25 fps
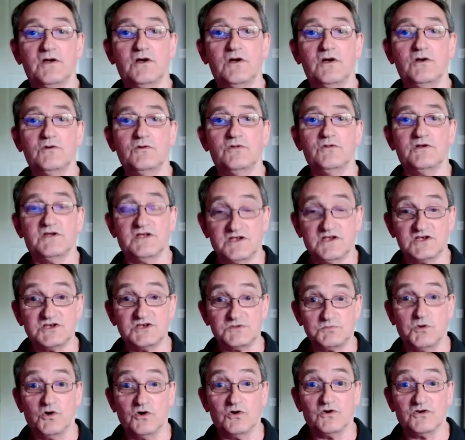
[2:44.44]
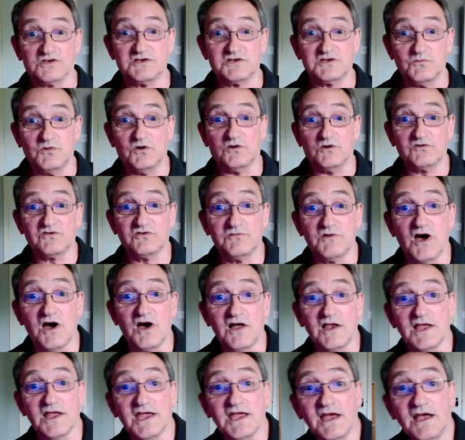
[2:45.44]
the explorer, Sir Walter
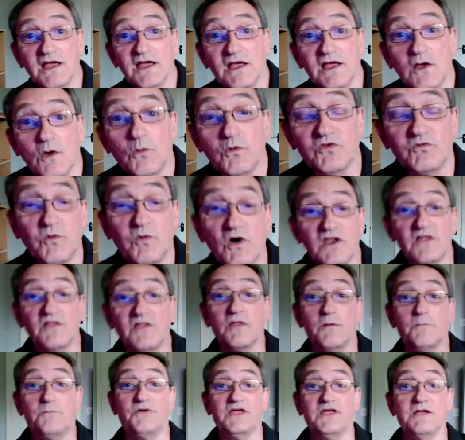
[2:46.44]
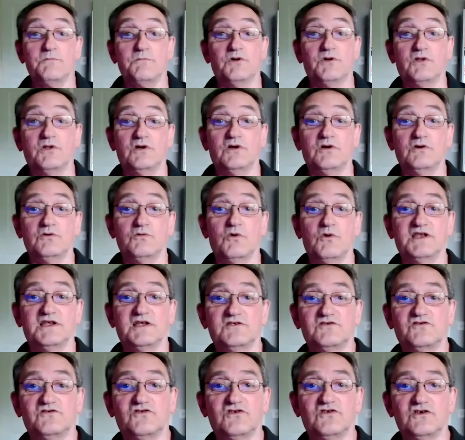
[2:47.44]
Raleigh, was one of the people who went
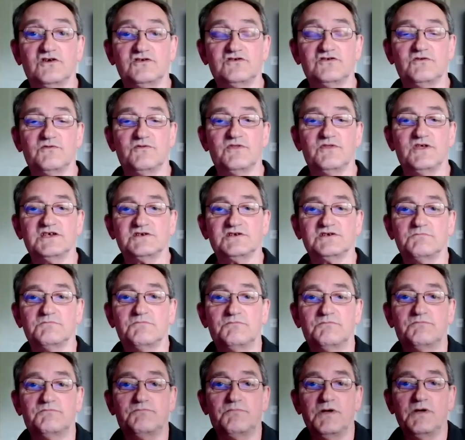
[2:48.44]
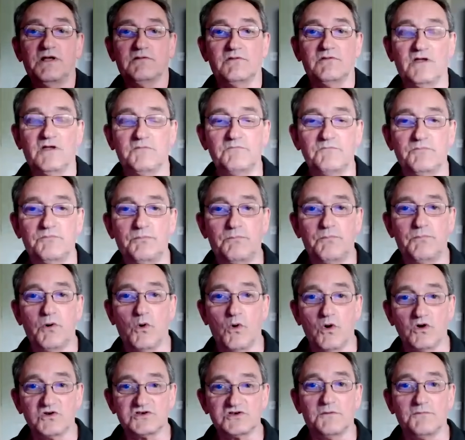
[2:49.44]
in search of this and built and
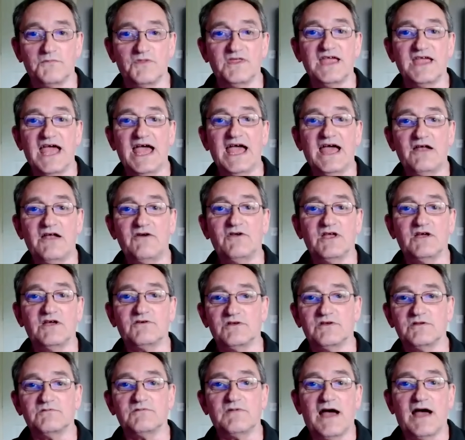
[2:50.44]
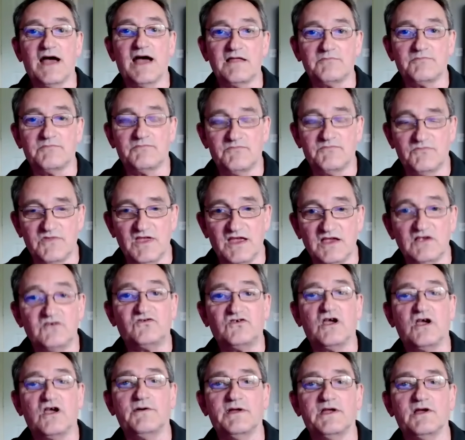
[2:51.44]
bought up the area and had digs
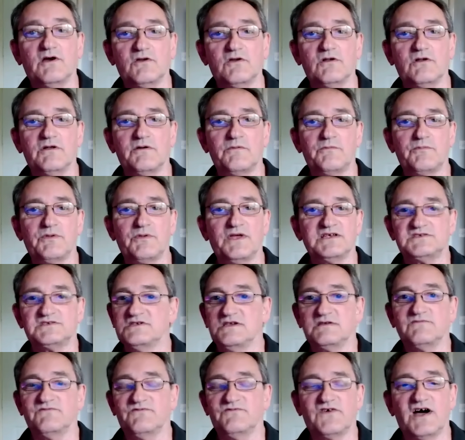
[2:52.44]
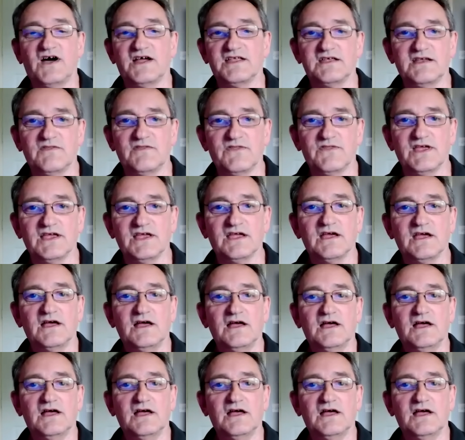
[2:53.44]
going on all over the place, didn't find anything.